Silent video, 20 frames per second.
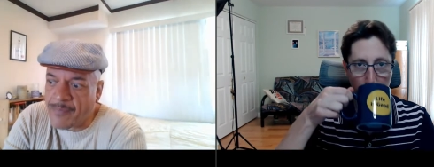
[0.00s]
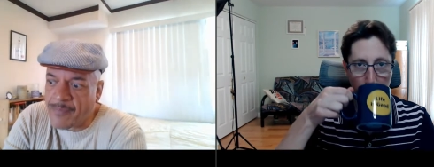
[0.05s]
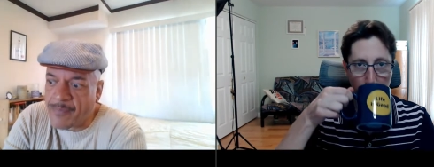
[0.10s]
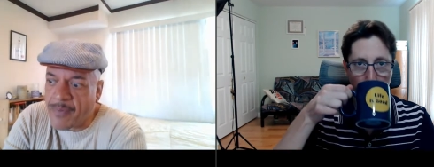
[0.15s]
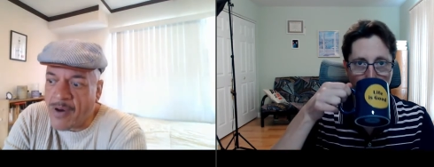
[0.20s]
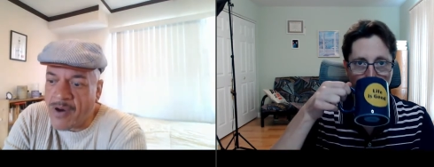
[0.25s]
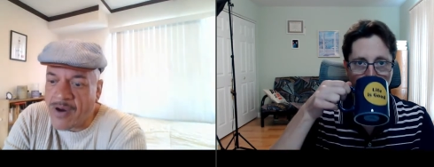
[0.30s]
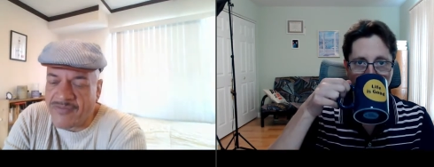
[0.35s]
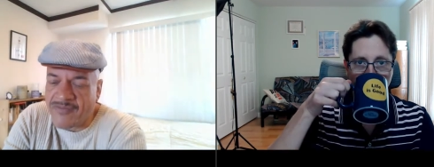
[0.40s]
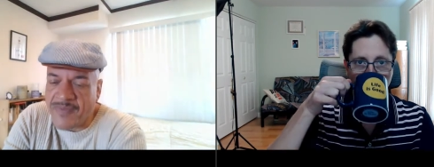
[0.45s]
Speaker 1: a
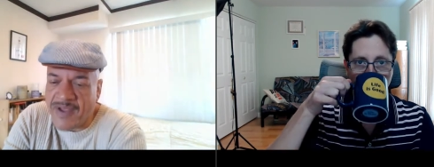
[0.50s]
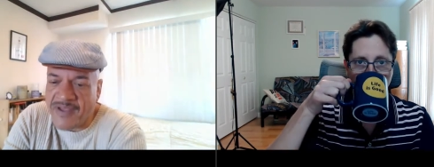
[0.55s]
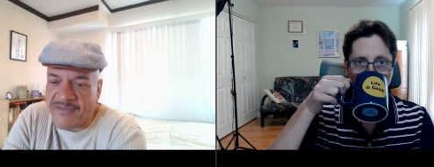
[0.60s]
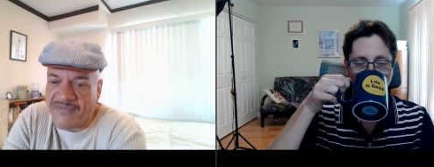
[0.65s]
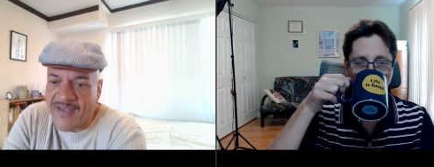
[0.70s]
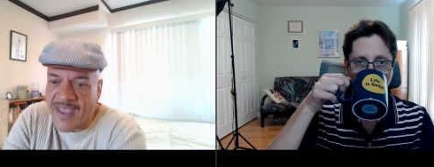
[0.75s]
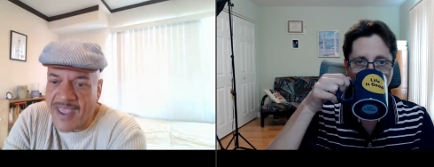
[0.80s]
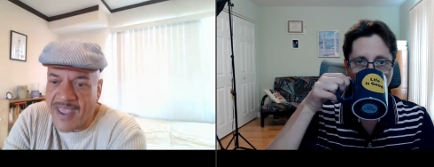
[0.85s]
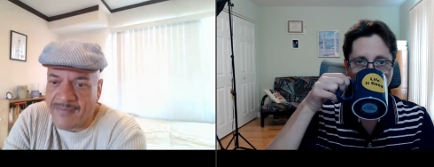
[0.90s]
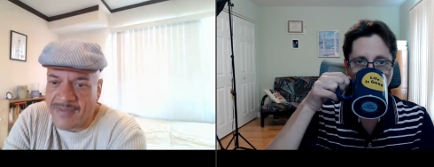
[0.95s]
part of
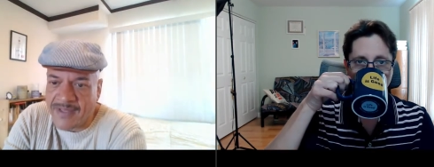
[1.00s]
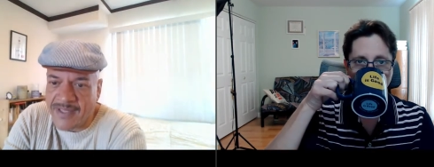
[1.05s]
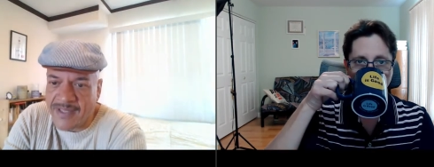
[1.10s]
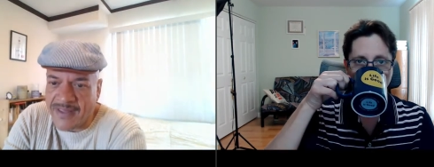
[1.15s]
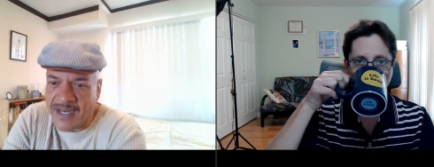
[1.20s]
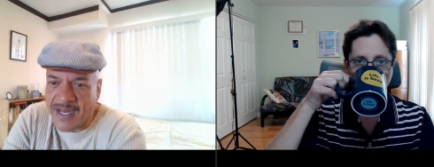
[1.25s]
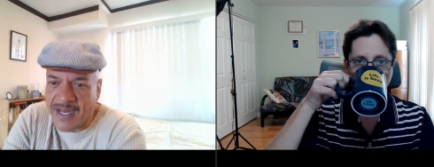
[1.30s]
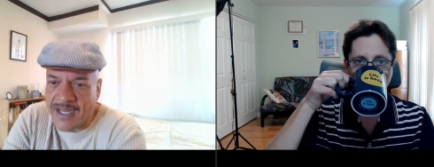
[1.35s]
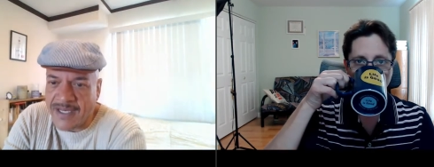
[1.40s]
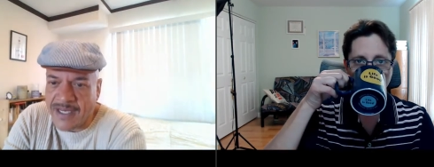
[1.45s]
my
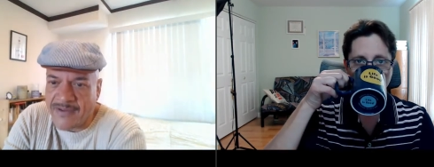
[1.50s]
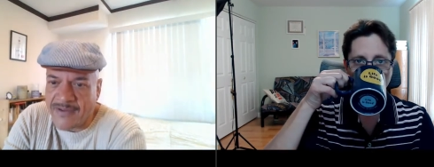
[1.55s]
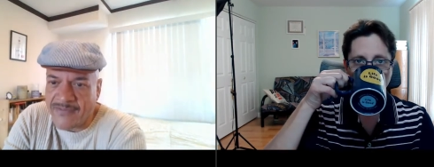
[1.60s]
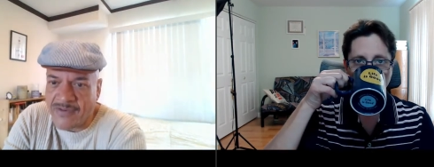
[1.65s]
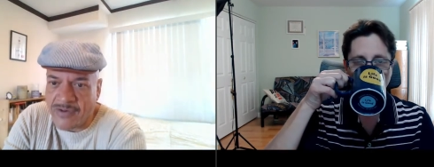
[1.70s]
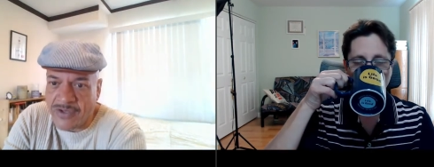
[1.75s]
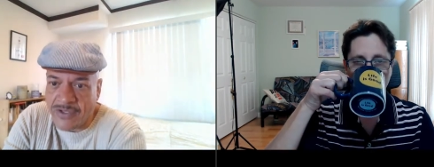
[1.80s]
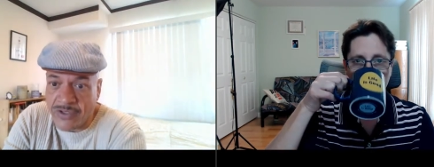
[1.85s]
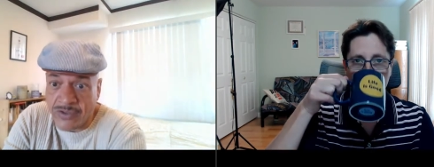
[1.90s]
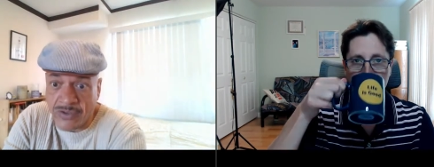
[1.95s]
family that I
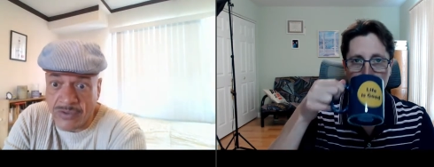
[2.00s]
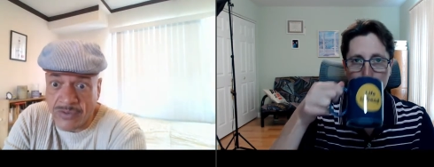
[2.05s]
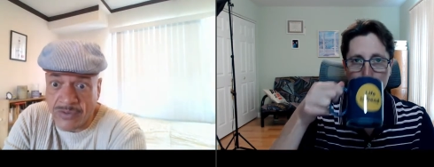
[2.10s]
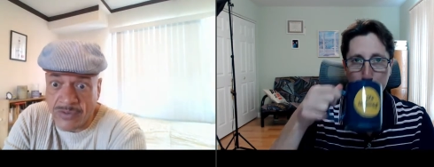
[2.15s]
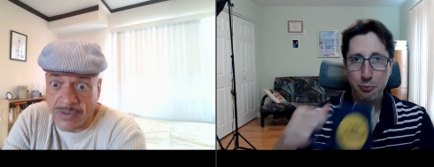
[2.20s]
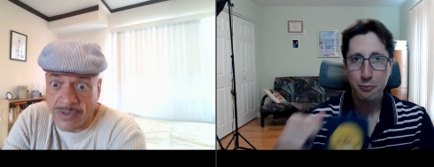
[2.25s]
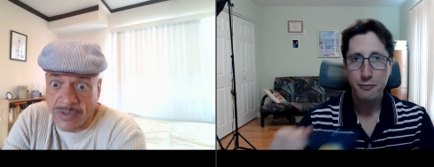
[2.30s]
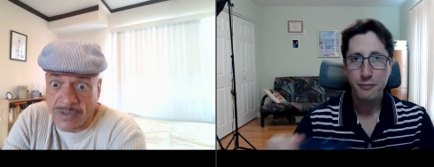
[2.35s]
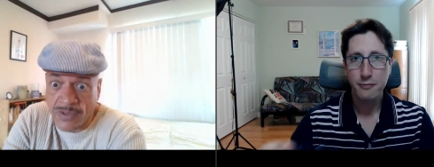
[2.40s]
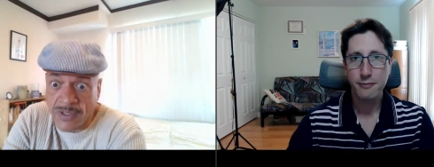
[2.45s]
never
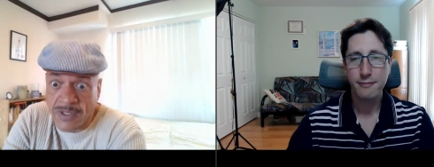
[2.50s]
knew.